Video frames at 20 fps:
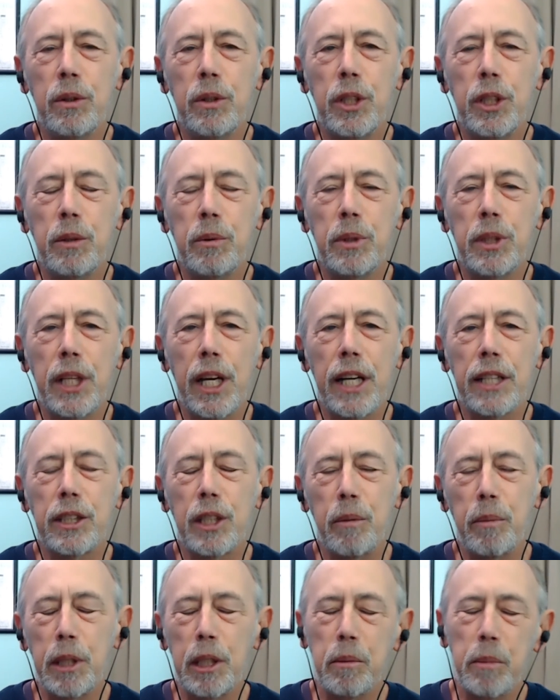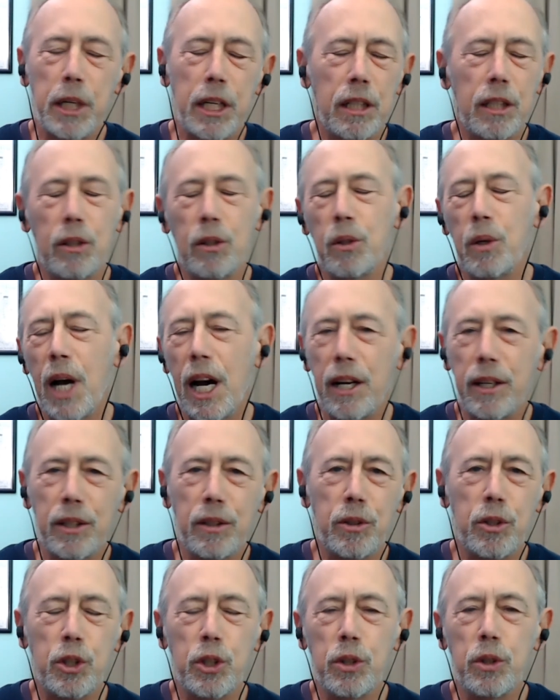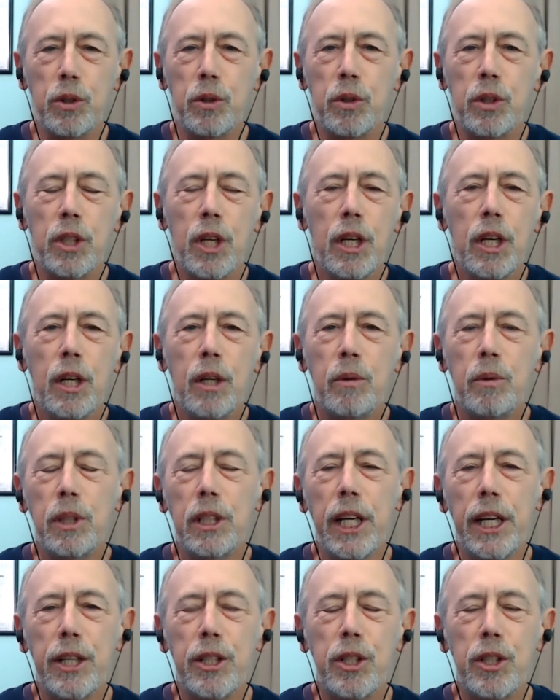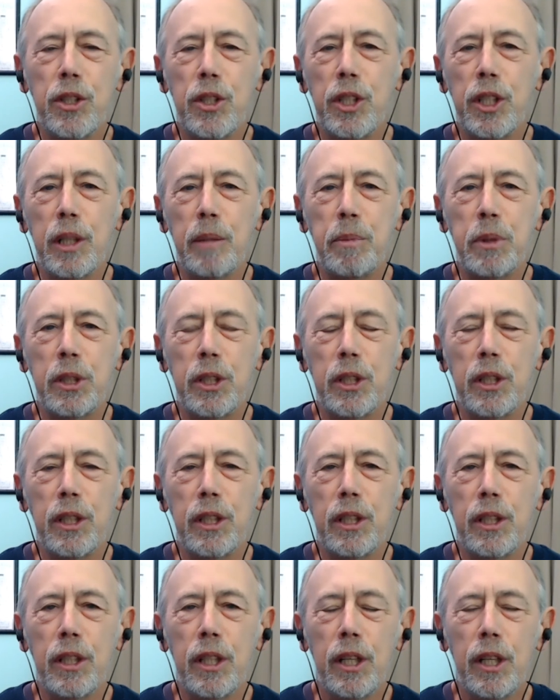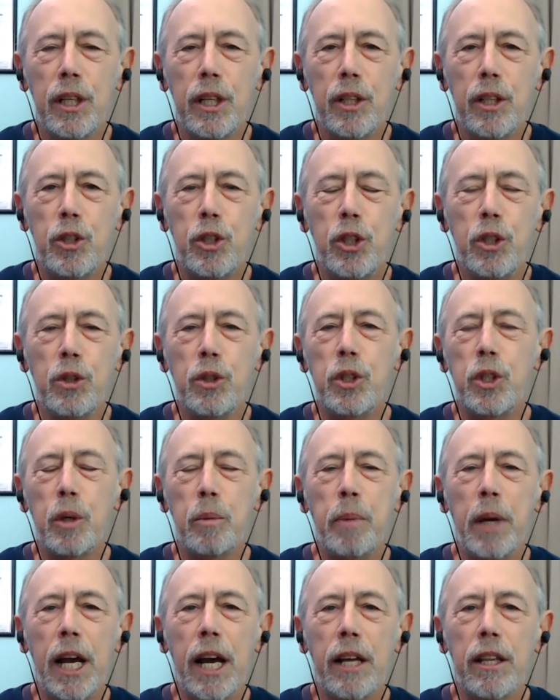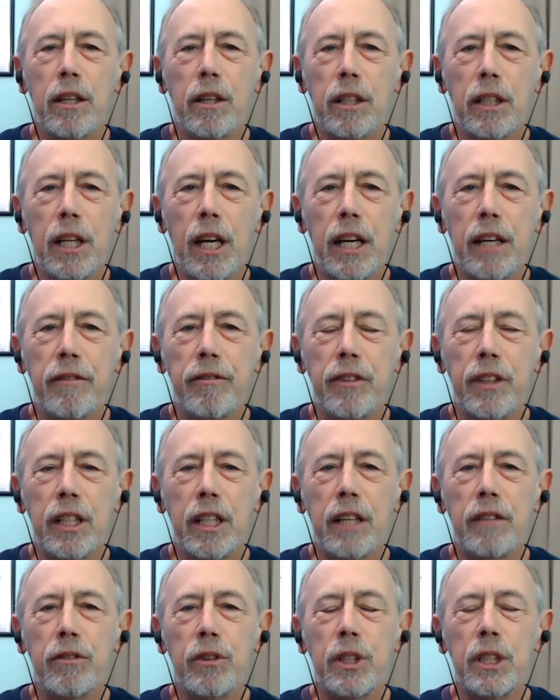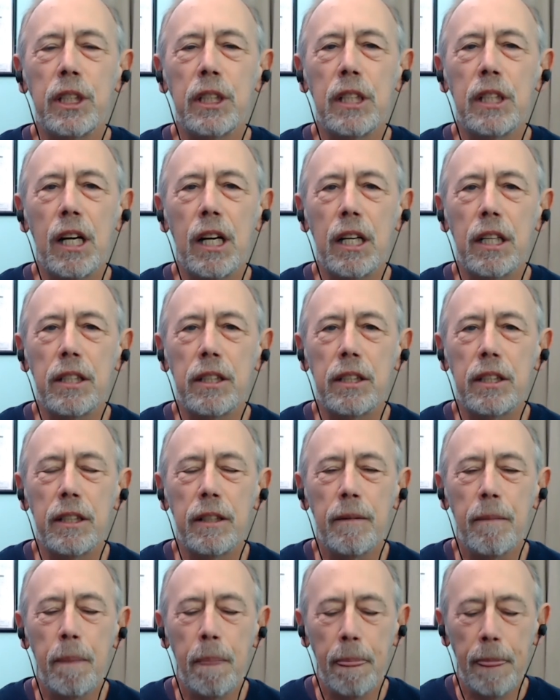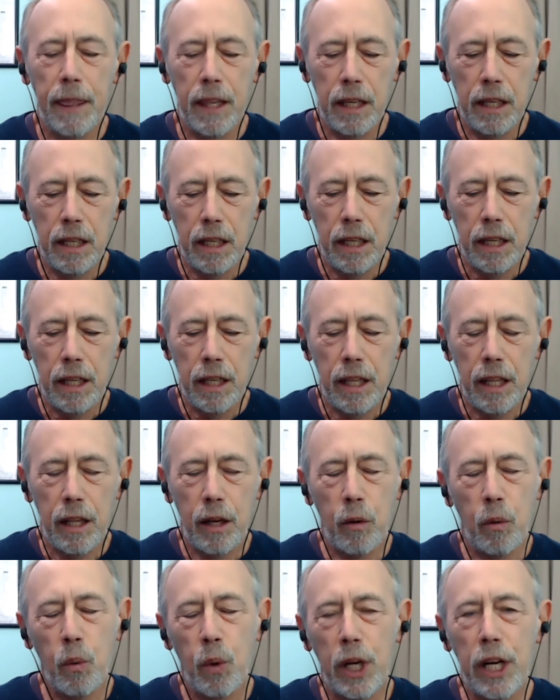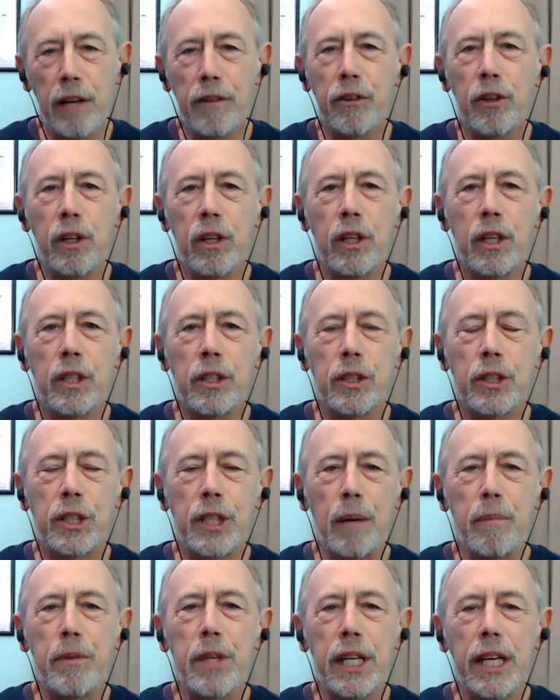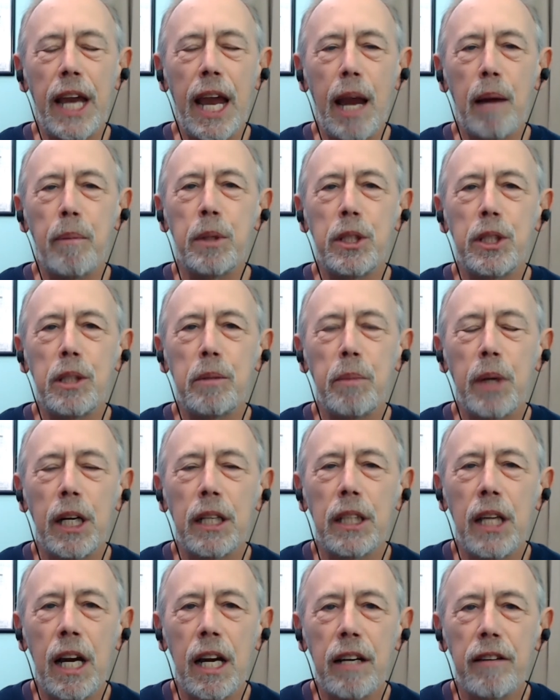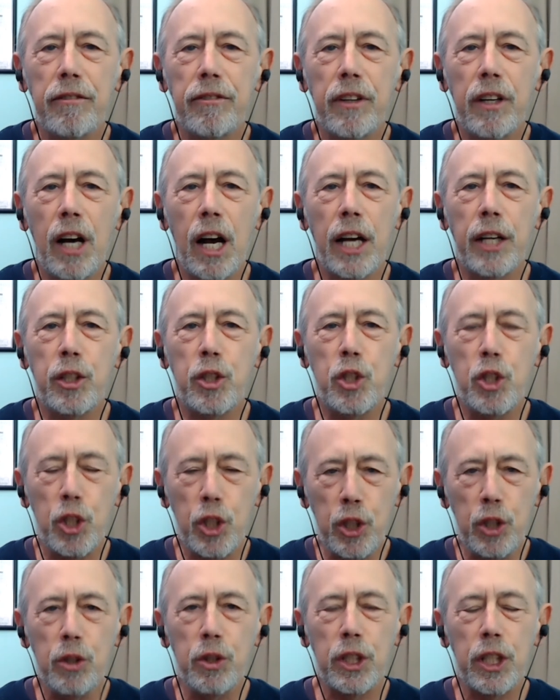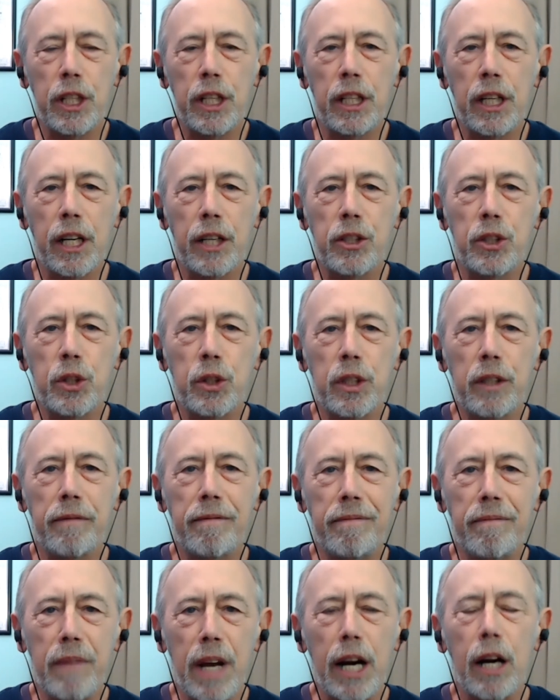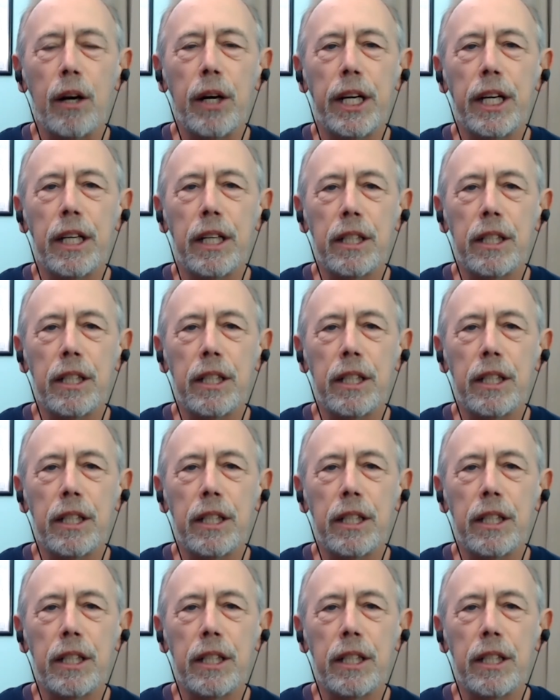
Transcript: She was asking me about, how you choose relationships and choose your path on life. And I've realized whenever something happens in my life, I choose it and I sort of marry it.